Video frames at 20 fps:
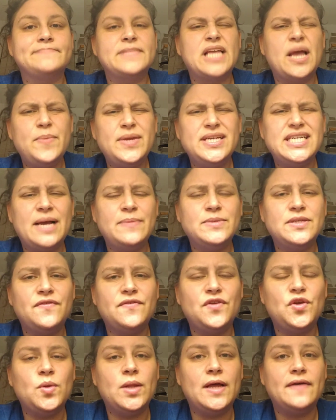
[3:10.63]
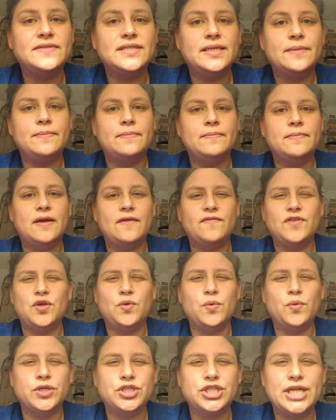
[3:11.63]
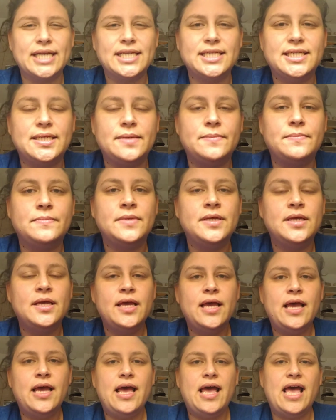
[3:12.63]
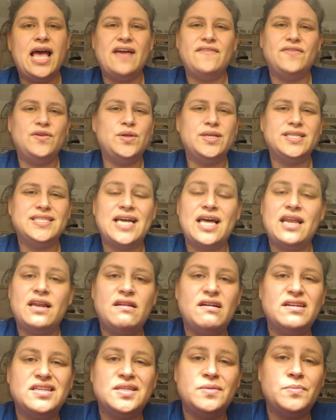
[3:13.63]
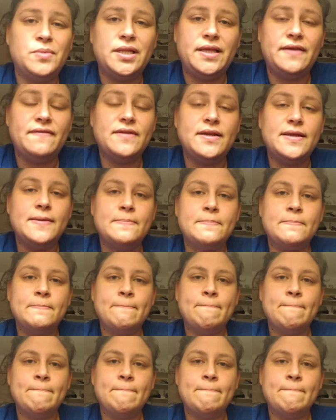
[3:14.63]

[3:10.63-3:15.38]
How many times have you left him? Have you rejected him? Have you decided not to believe in him?